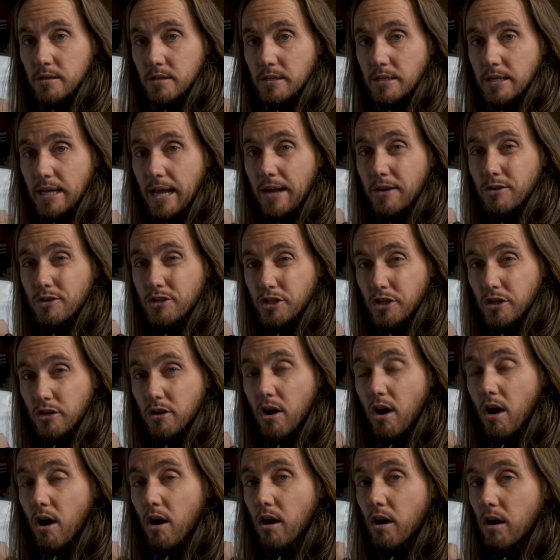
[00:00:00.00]
down to your
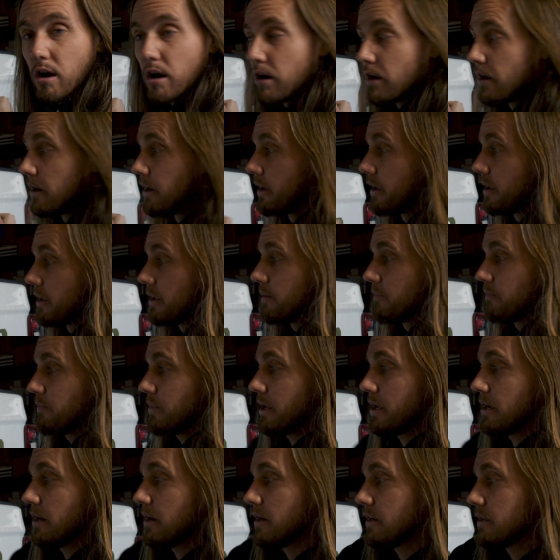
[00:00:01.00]
R,
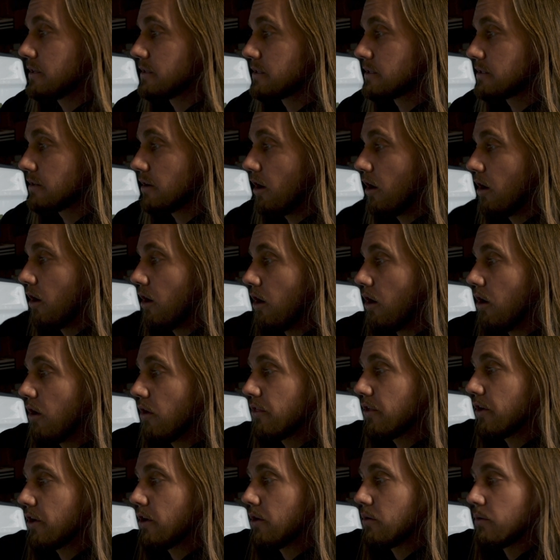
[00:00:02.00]
because
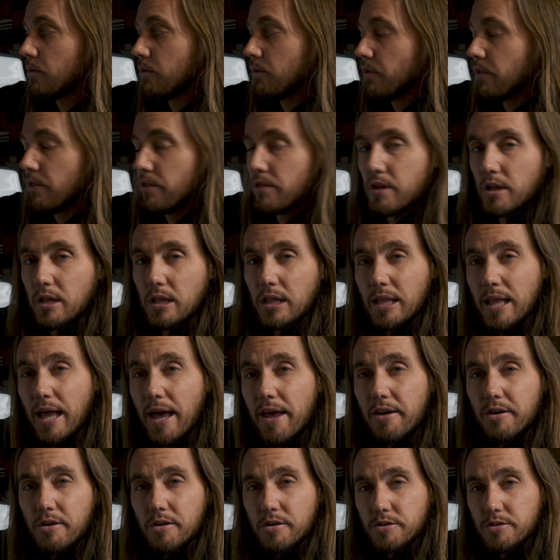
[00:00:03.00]
although the
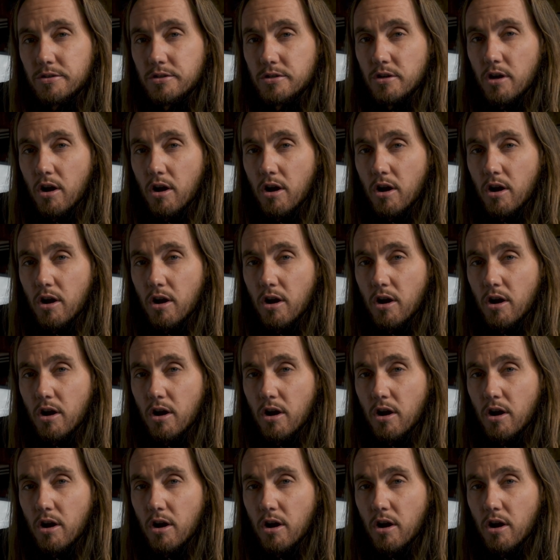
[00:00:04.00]
letters